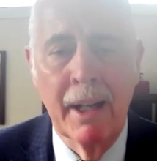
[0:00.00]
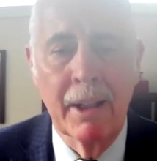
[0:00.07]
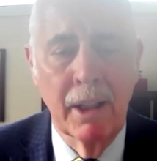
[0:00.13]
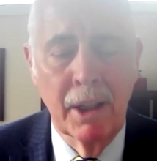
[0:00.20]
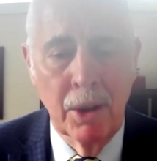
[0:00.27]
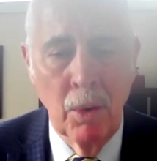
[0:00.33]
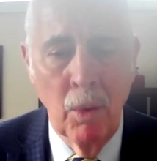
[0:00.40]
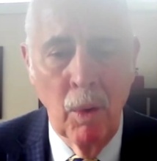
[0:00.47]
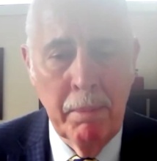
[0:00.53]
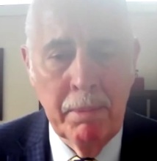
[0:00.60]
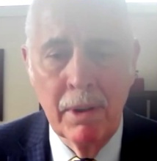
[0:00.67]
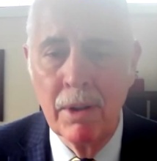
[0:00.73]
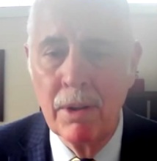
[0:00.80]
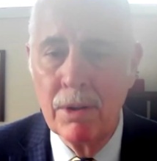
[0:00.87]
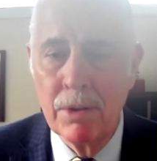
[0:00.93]
are not
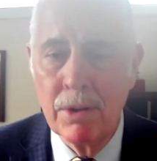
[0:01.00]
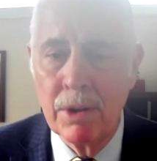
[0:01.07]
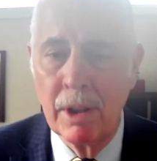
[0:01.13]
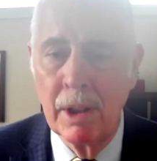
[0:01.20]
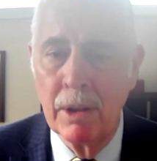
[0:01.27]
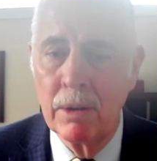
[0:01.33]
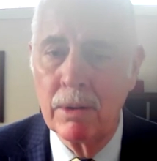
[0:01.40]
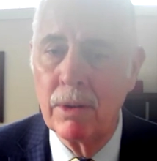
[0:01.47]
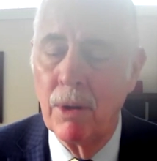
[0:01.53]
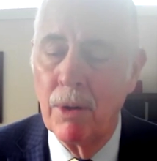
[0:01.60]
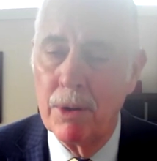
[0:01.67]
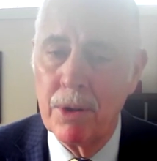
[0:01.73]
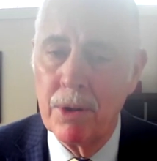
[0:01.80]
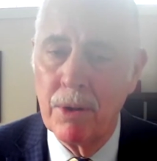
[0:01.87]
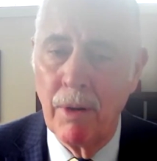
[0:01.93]
equipped,
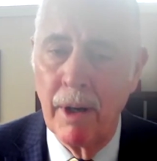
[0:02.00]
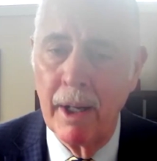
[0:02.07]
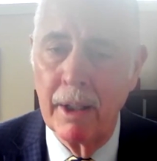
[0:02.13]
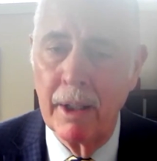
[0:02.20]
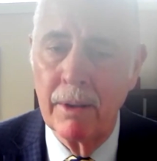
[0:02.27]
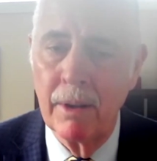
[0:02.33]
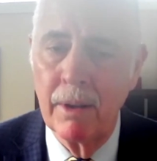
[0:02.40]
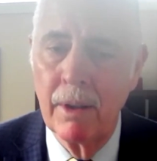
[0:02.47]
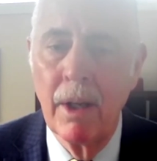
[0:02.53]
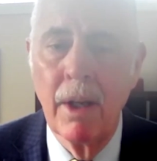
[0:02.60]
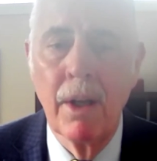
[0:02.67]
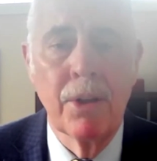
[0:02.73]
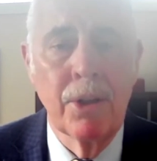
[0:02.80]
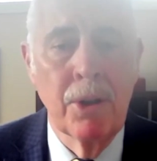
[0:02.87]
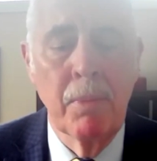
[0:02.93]
skilled, or trained
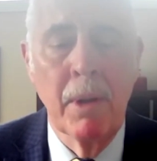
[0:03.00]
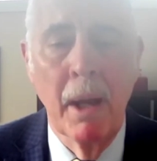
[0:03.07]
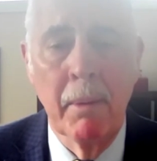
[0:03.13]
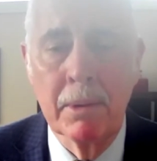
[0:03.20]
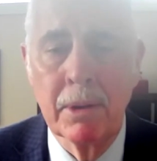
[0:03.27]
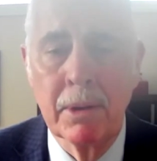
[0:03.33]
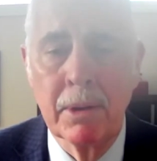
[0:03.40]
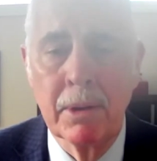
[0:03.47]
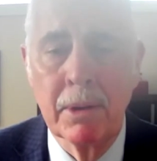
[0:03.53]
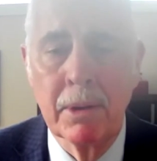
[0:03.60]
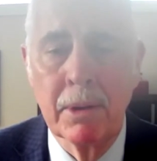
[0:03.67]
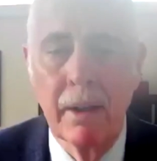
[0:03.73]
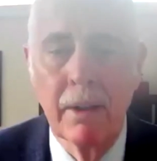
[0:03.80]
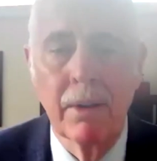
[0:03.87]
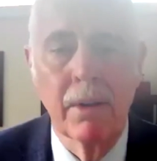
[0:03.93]
to be able to
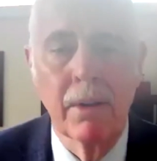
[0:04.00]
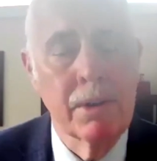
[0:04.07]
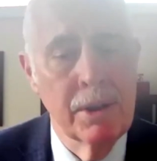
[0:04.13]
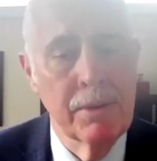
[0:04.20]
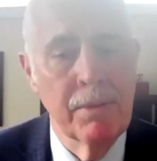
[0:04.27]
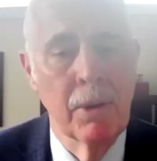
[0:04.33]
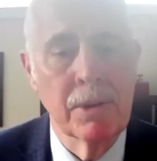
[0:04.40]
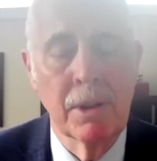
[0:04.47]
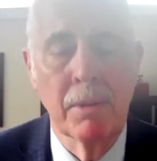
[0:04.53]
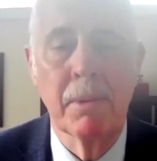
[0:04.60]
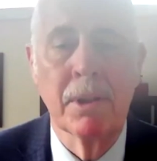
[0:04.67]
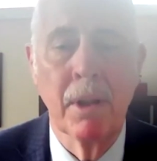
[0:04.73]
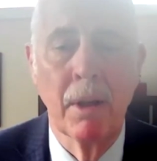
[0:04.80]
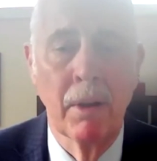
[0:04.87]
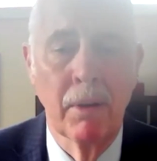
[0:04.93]
do that because these
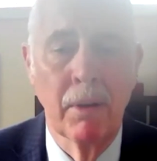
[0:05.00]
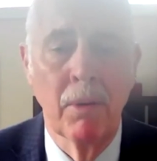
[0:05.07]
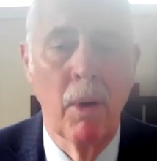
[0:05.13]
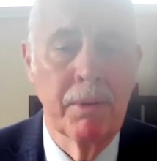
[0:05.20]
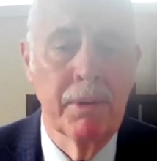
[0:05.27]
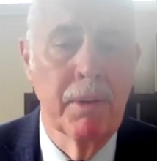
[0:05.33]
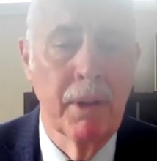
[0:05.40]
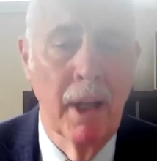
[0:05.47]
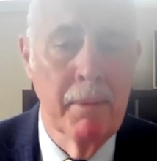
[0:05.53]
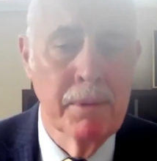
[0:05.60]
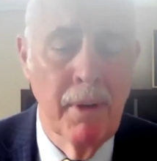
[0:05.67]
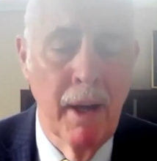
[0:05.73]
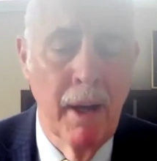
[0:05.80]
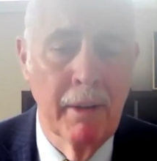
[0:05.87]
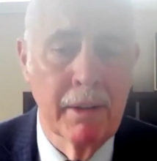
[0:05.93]
folks can be uh,
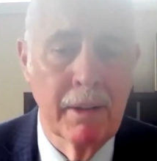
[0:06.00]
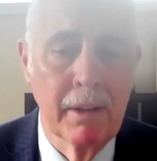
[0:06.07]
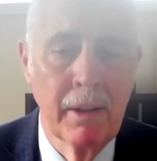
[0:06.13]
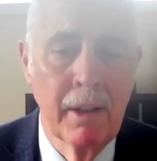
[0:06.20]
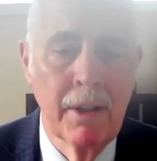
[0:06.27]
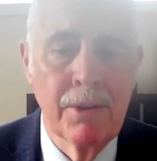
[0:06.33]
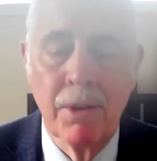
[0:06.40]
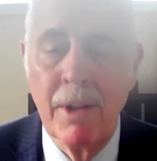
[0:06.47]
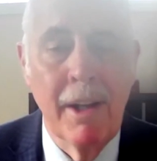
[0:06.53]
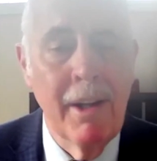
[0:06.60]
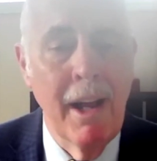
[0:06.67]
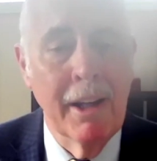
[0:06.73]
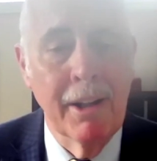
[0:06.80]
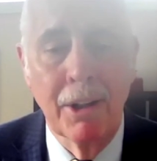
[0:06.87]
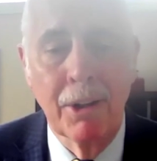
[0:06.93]
oftentimes violent.
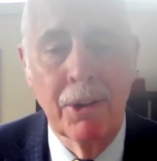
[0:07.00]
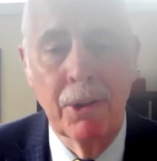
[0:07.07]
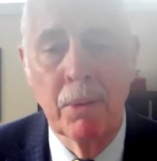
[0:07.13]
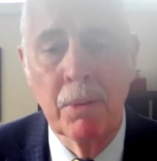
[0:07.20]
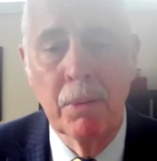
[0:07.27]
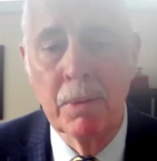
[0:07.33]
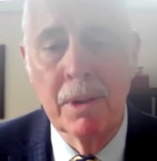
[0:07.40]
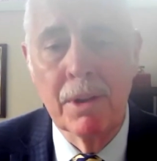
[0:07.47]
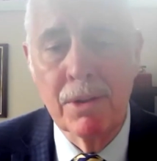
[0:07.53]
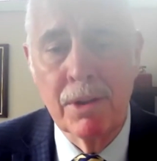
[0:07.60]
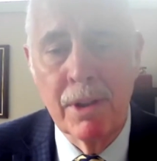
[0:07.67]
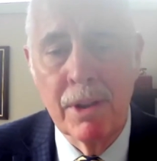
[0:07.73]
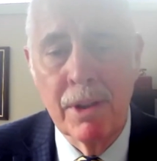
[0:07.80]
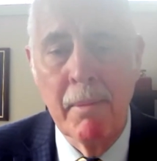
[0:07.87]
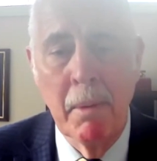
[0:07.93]
So they're not going to do it with
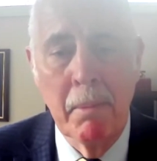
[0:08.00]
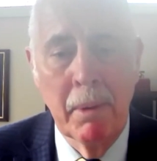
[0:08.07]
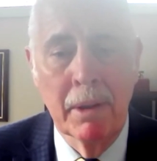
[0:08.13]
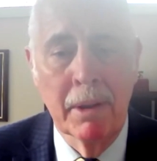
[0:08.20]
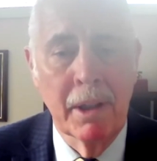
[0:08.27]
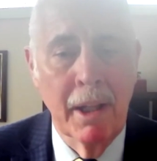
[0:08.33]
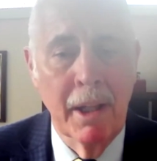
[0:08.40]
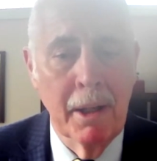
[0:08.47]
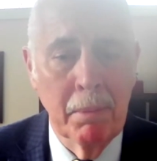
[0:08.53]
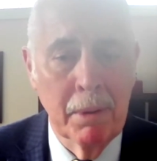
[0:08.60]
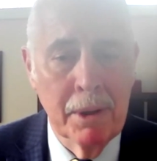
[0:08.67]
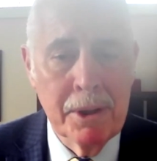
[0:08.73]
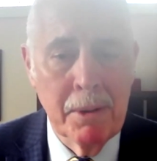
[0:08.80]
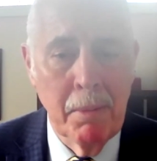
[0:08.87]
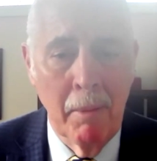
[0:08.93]
the same ability
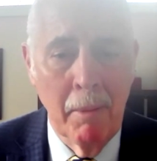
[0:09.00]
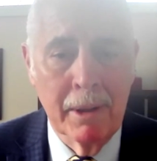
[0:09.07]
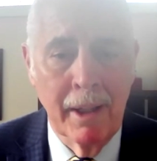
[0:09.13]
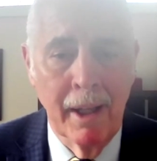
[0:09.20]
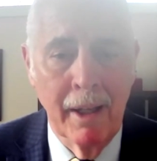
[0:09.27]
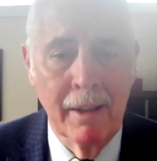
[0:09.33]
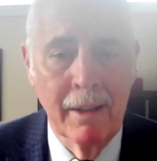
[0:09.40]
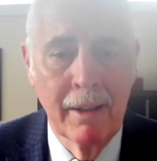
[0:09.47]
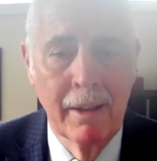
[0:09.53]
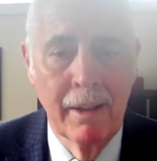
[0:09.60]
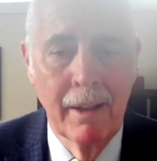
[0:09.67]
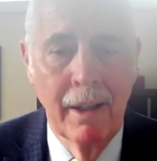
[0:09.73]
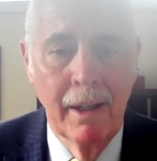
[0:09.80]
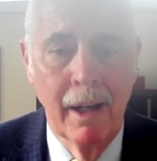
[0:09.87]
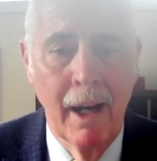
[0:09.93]
that the police department can.
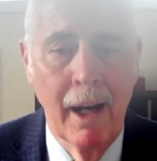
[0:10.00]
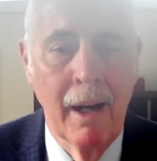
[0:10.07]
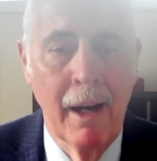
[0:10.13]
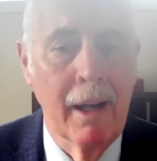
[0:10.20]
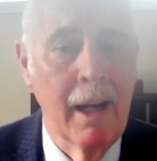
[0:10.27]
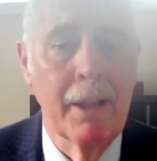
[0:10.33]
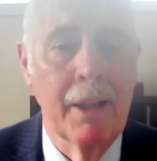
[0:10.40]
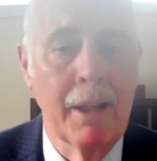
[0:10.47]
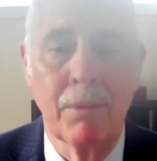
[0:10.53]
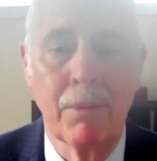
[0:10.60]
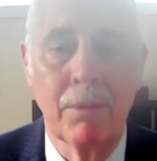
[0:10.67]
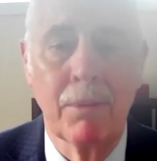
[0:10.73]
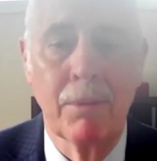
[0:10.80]
Uh, I,